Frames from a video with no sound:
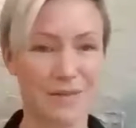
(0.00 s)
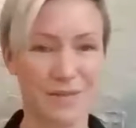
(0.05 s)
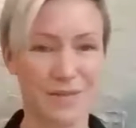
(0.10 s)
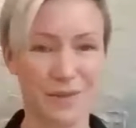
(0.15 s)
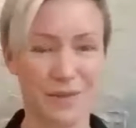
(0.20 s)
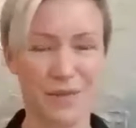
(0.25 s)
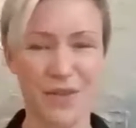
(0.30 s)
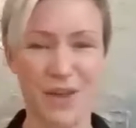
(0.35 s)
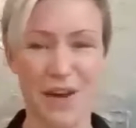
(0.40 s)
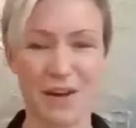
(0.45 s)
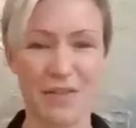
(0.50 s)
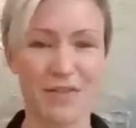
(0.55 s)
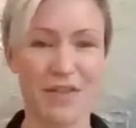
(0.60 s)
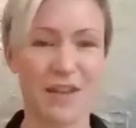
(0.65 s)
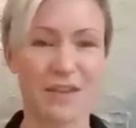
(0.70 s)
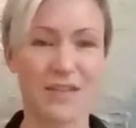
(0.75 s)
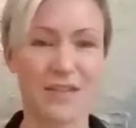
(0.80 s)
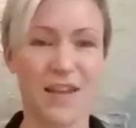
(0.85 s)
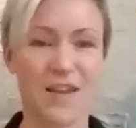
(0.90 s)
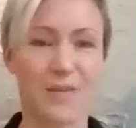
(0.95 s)
So if you have
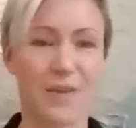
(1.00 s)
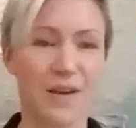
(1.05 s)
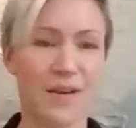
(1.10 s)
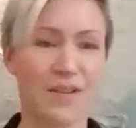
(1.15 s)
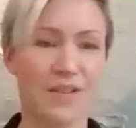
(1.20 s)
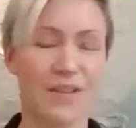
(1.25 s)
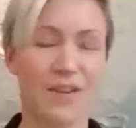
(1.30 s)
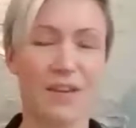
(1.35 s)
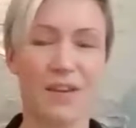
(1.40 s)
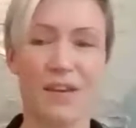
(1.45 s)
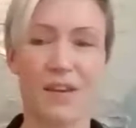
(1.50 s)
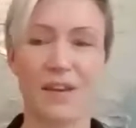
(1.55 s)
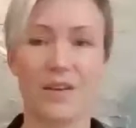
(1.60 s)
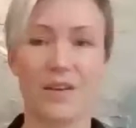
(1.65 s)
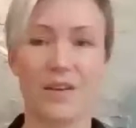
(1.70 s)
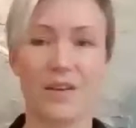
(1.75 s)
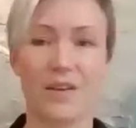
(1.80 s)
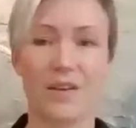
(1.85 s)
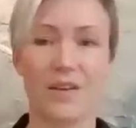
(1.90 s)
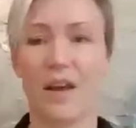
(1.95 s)
that day where you're thinking,
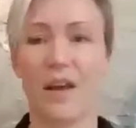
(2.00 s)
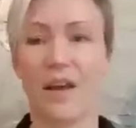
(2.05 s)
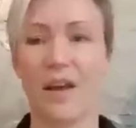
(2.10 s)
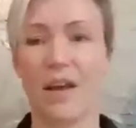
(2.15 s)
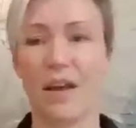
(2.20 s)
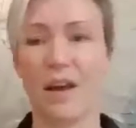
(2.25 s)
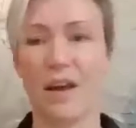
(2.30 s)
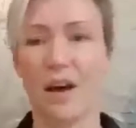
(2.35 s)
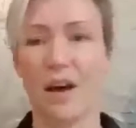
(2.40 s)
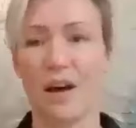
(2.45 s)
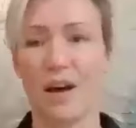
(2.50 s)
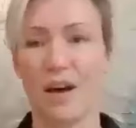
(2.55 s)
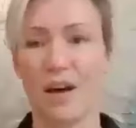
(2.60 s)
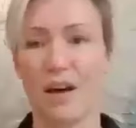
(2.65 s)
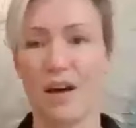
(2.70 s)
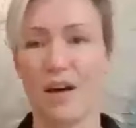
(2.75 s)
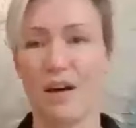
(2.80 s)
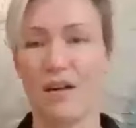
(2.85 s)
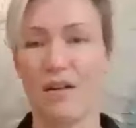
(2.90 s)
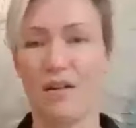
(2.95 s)

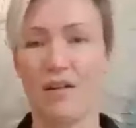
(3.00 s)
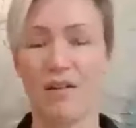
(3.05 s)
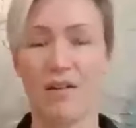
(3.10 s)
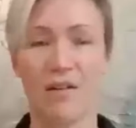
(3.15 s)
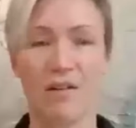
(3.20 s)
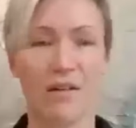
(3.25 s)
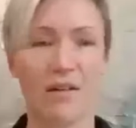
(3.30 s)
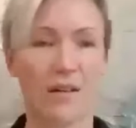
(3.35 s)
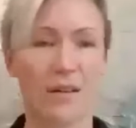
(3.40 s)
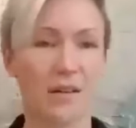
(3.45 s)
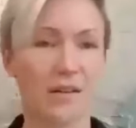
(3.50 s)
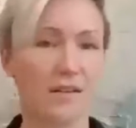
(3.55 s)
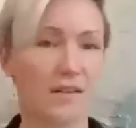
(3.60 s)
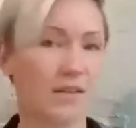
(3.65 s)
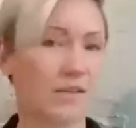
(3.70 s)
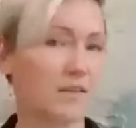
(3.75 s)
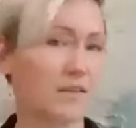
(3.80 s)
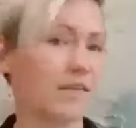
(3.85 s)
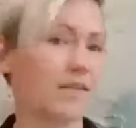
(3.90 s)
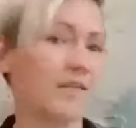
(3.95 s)

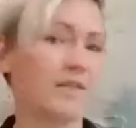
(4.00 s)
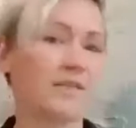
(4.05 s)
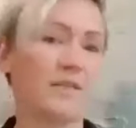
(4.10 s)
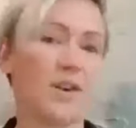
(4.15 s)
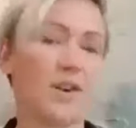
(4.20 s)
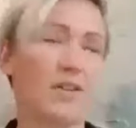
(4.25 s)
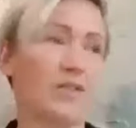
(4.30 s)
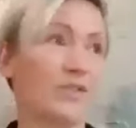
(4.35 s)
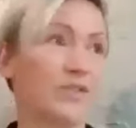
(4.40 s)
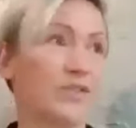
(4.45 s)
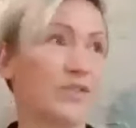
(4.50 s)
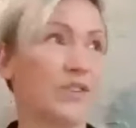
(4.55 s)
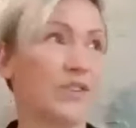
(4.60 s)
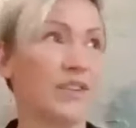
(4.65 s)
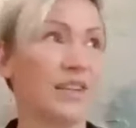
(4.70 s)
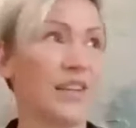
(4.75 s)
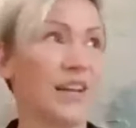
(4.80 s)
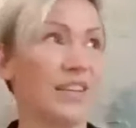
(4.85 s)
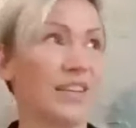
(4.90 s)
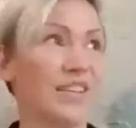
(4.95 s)
sod
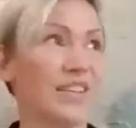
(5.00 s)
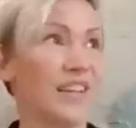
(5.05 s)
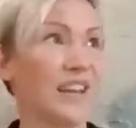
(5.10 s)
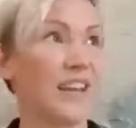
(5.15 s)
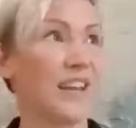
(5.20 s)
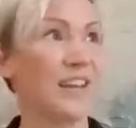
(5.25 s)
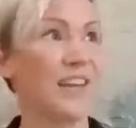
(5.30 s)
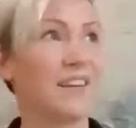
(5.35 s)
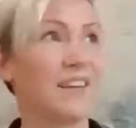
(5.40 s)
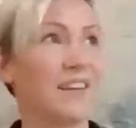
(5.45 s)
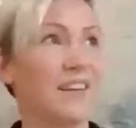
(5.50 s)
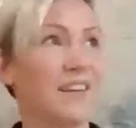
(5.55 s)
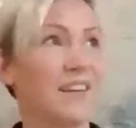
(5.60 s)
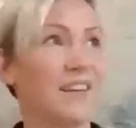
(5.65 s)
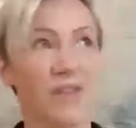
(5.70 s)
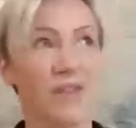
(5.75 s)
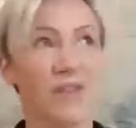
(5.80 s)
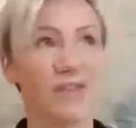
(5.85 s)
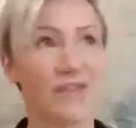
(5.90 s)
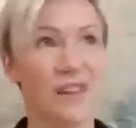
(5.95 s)
it, like today, it's one of
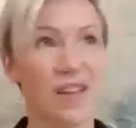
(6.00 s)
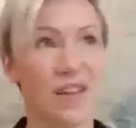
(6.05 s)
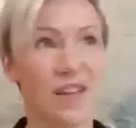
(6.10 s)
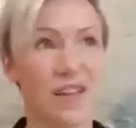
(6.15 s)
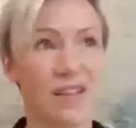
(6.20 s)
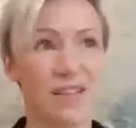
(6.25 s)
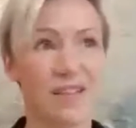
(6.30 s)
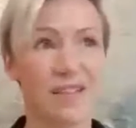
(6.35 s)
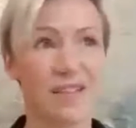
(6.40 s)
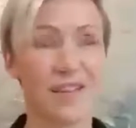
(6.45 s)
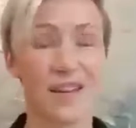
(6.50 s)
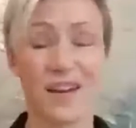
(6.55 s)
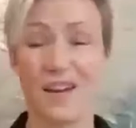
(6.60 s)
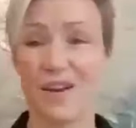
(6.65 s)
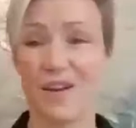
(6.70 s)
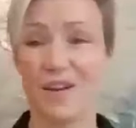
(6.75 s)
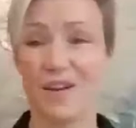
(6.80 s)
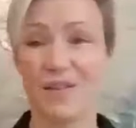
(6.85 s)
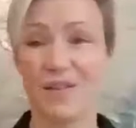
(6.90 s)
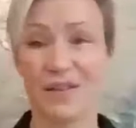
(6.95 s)
those days. I
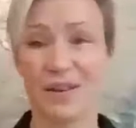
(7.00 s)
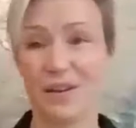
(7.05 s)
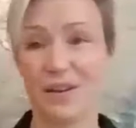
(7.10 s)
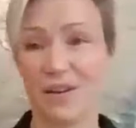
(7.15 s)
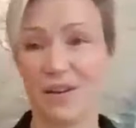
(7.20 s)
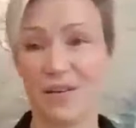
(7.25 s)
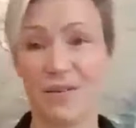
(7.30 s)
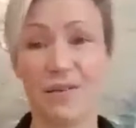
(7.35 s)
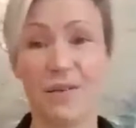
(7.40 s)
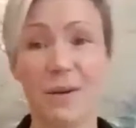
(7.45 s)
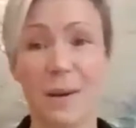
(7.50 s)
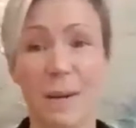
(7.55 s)
know.